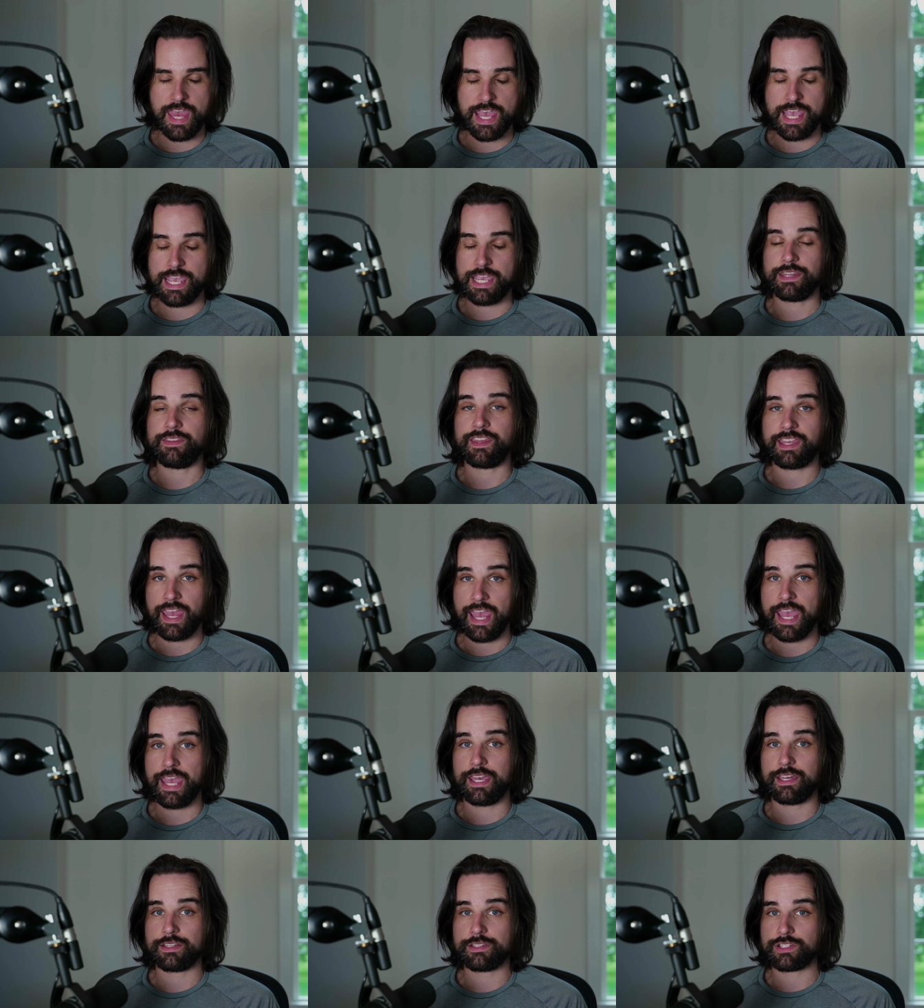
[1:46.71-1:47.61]
in the
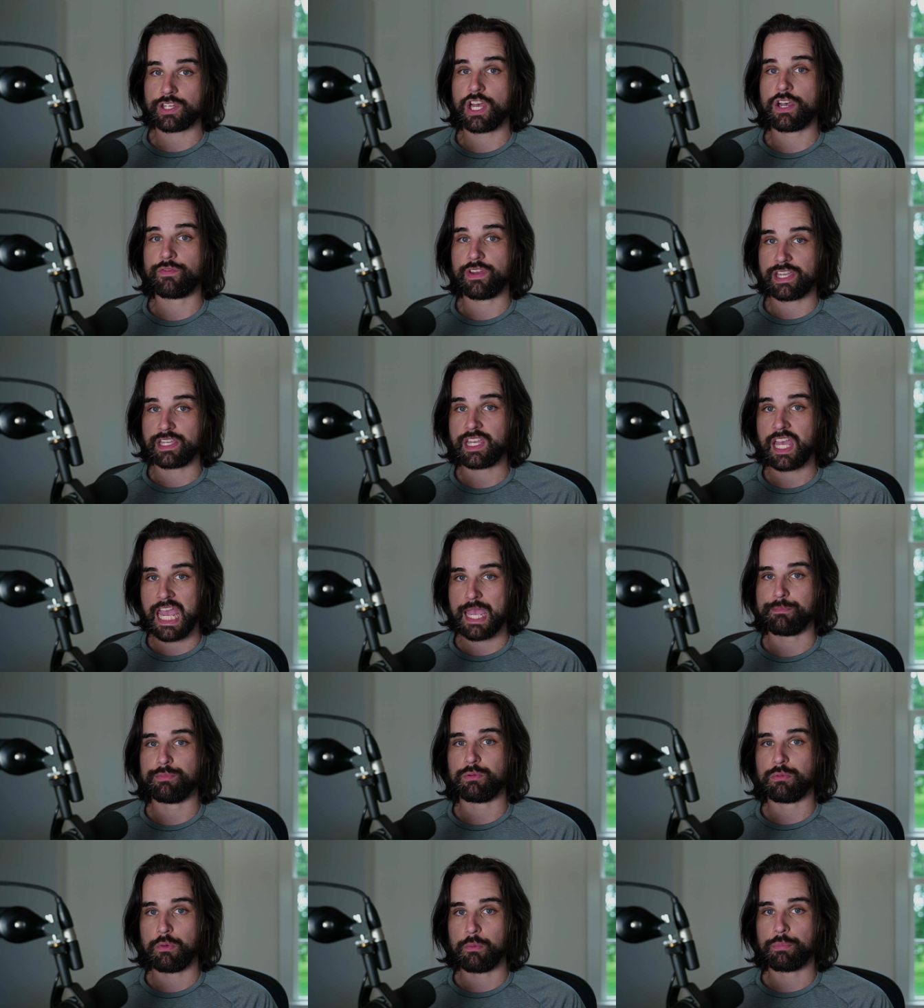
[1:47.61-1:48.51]
hands of a
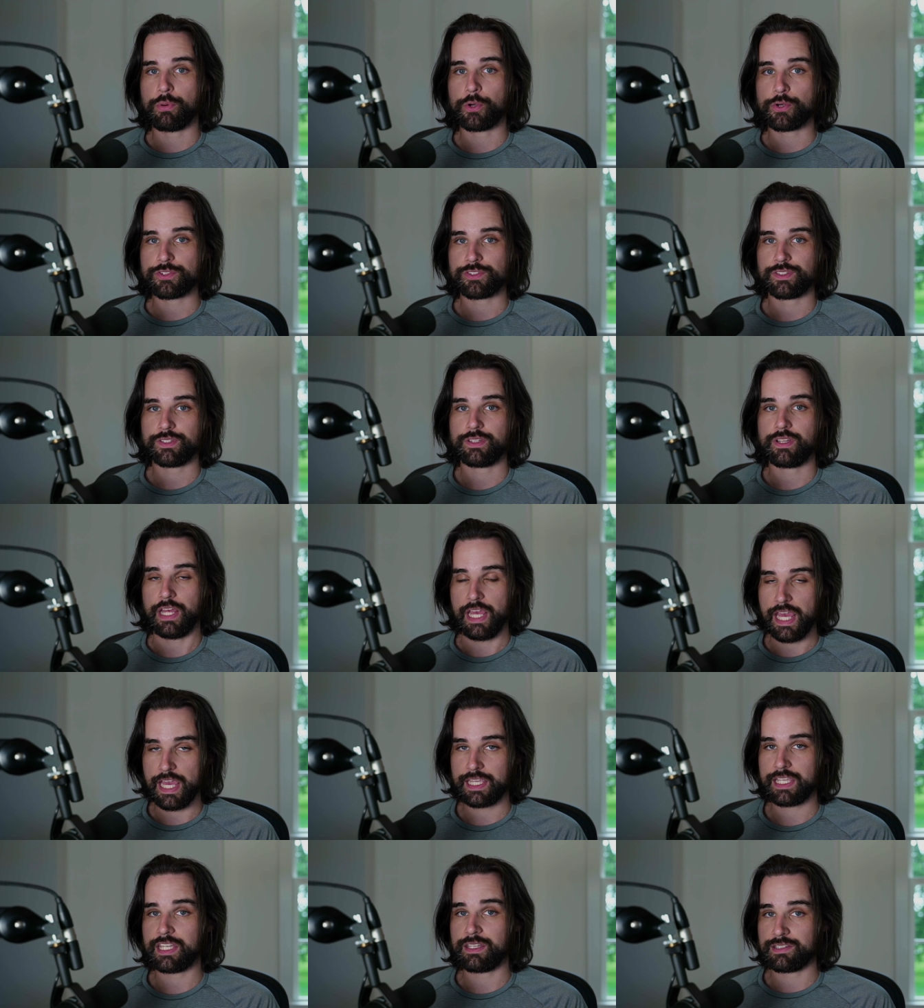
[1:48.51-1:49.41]
capable person,
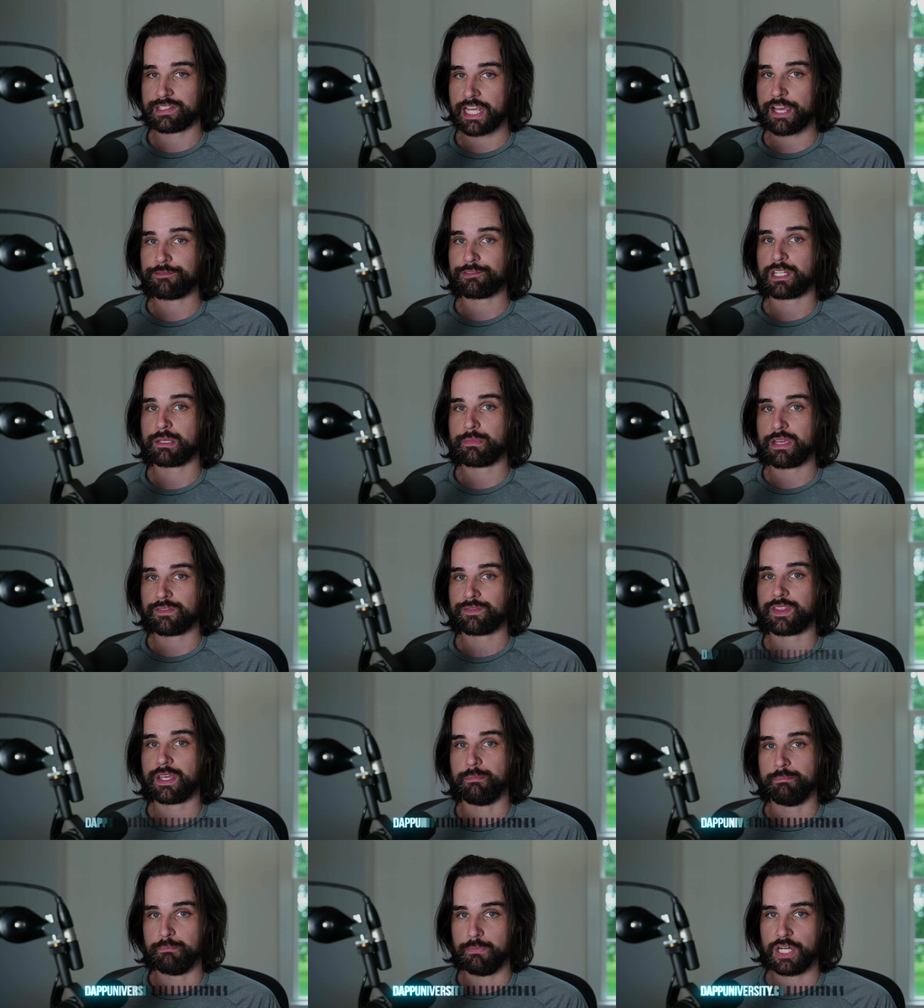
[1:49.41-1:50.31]
it can definitely make
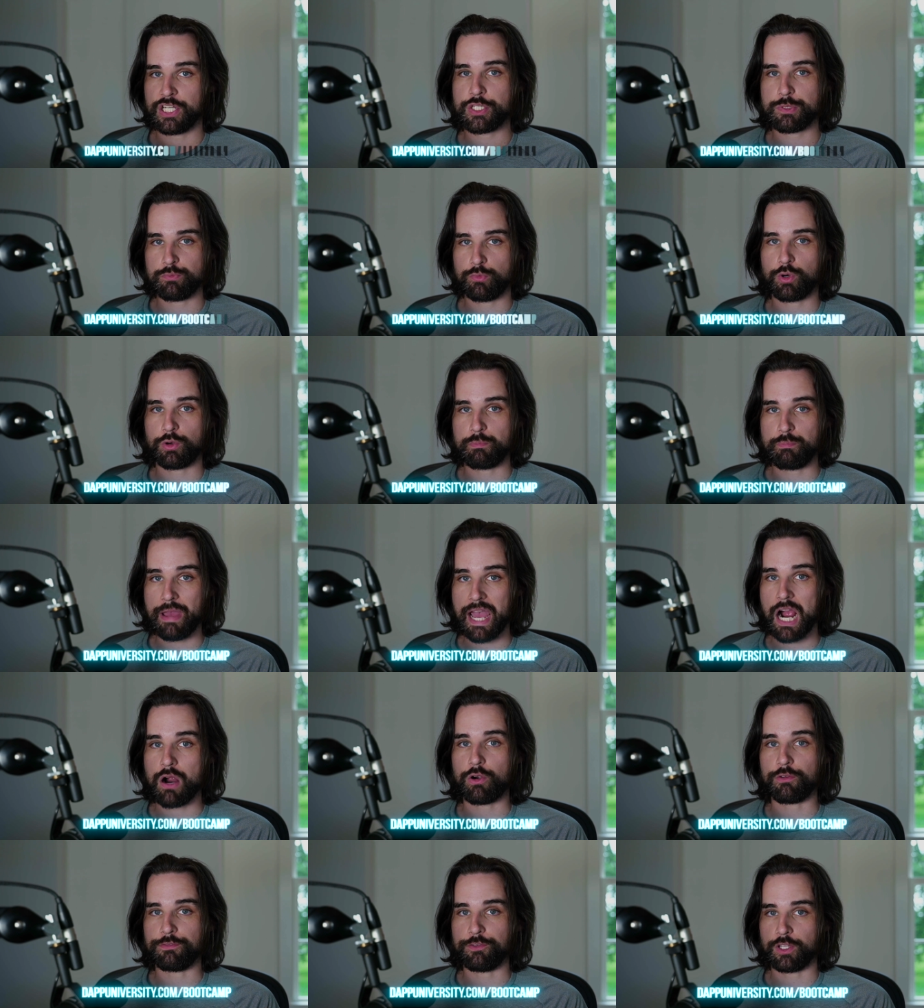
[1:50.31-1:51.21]
them much more
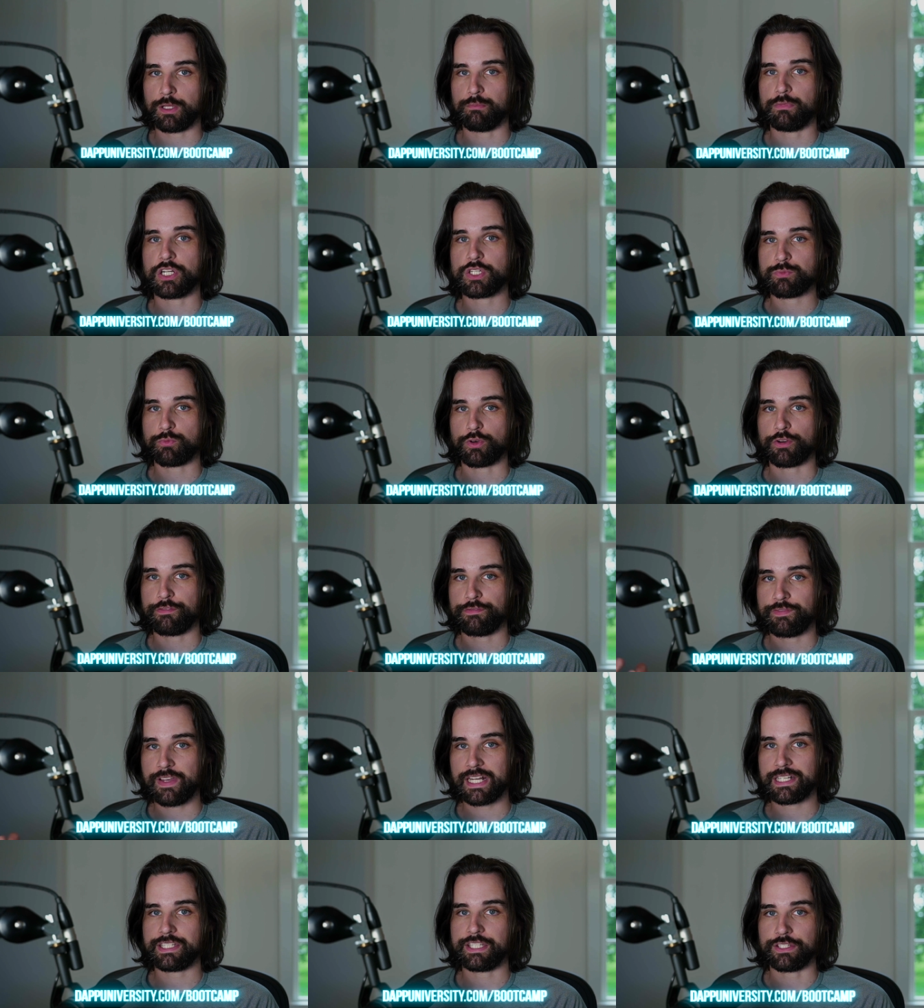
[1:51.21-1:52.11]
powerful and much more
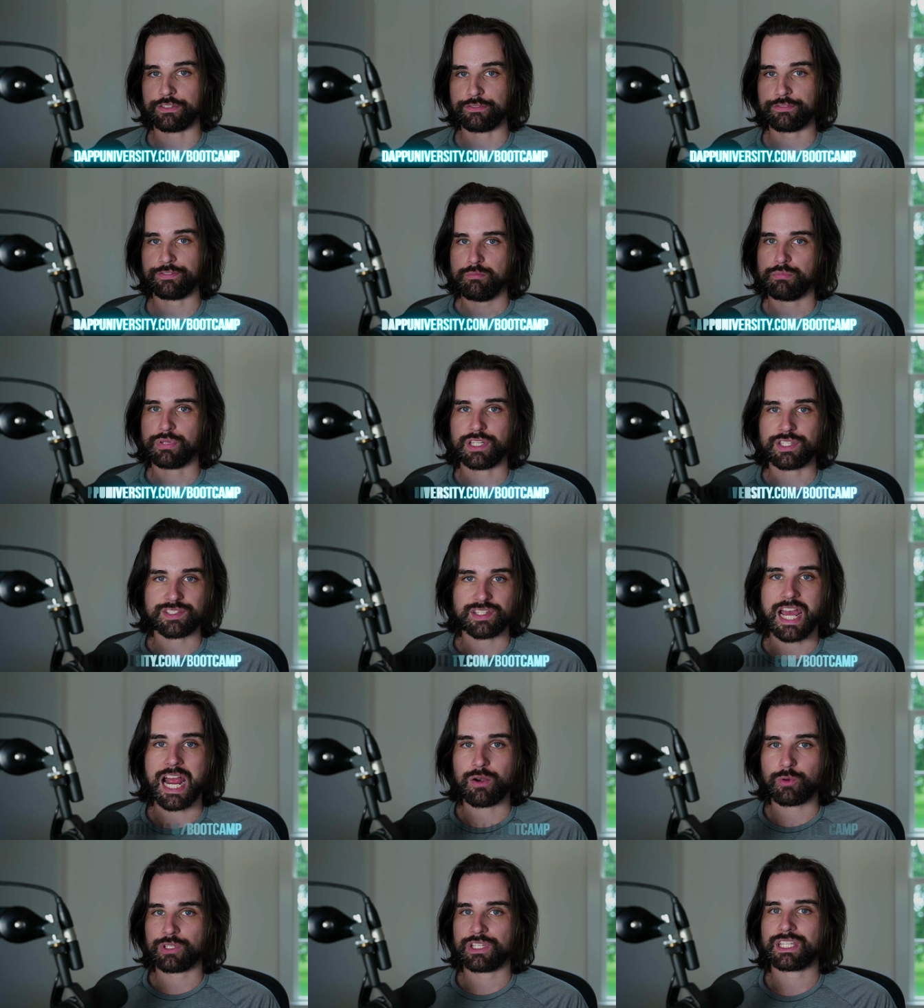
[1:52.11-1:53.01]
effective, but it's
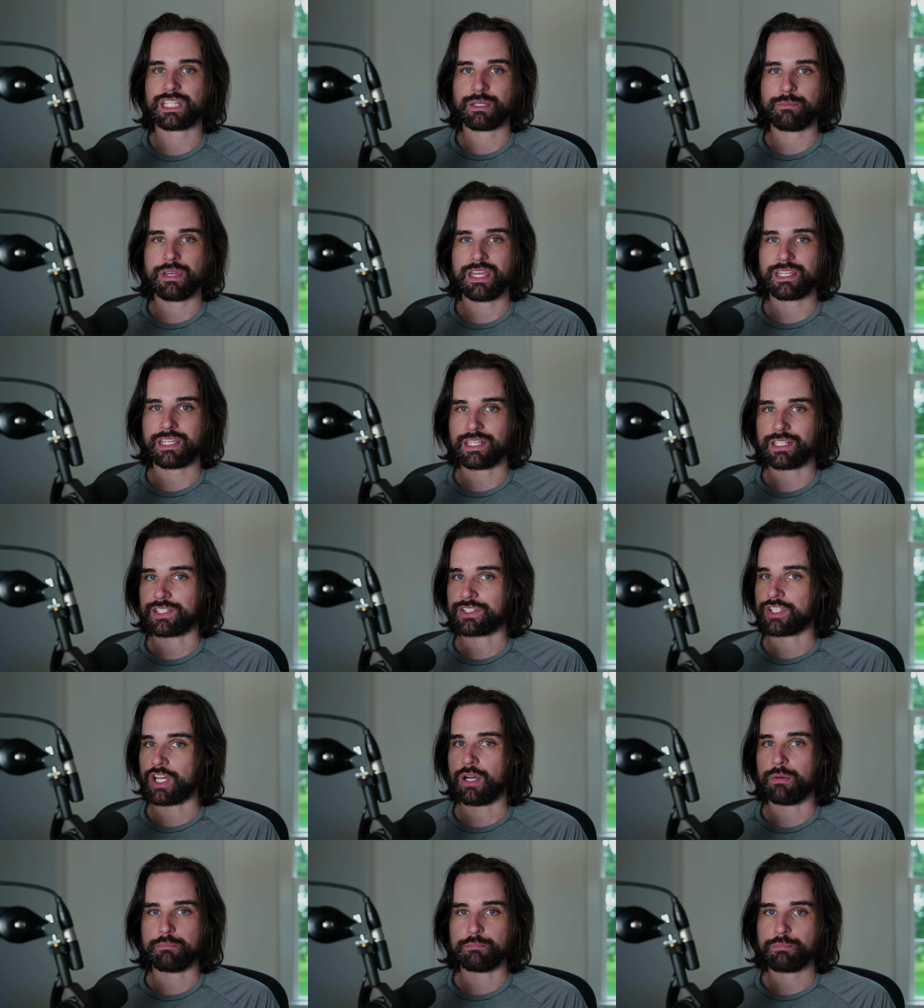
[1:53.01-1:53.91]
not really going to make a
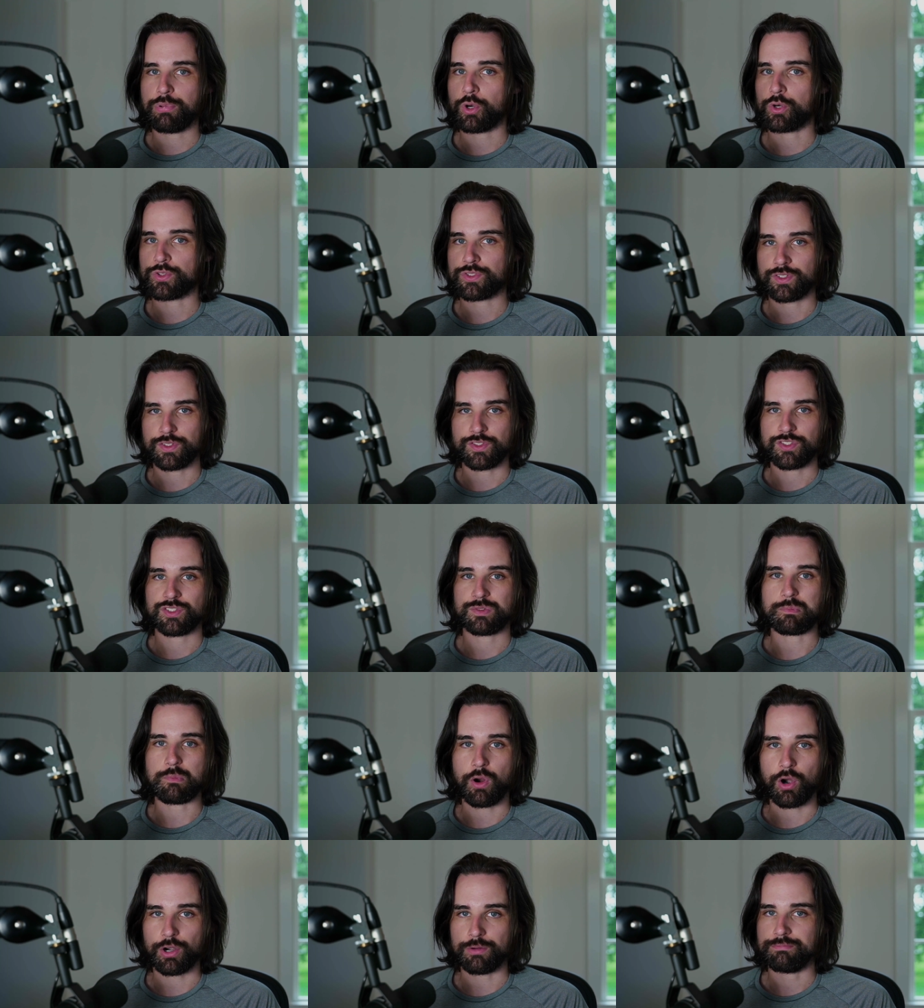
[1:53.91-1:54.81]
dumb person
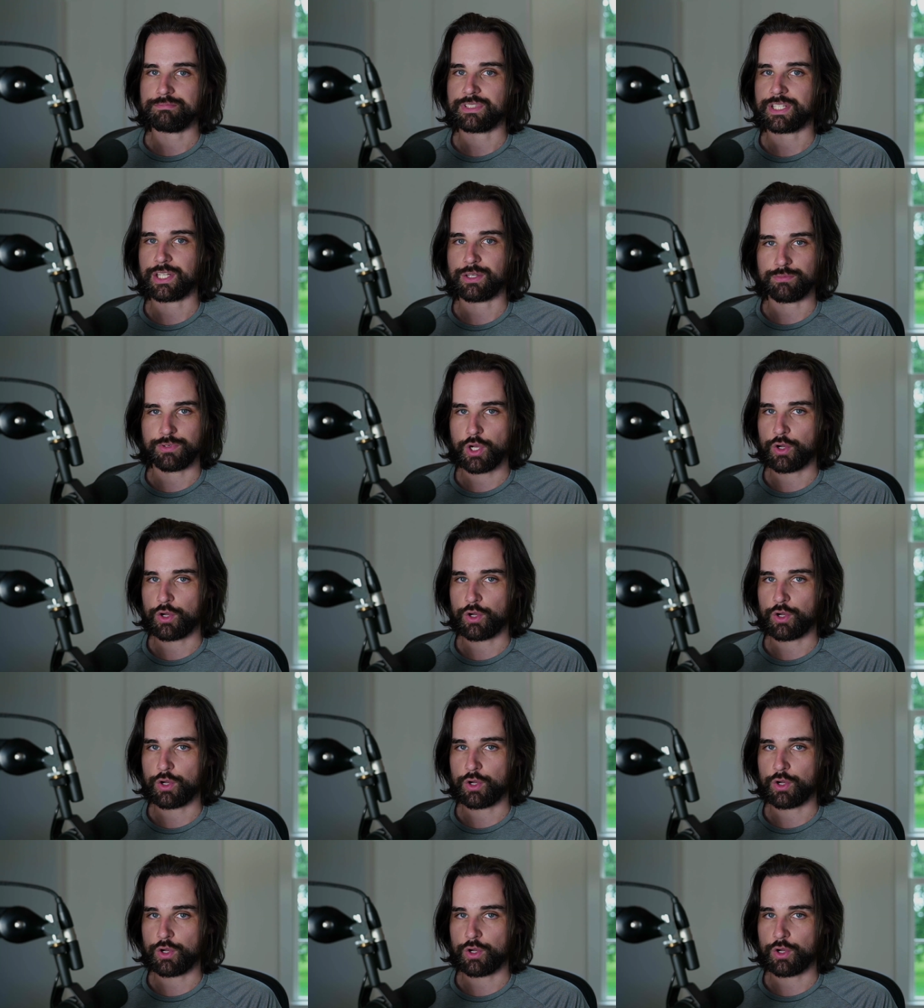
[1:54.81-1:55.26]
smart, you know, no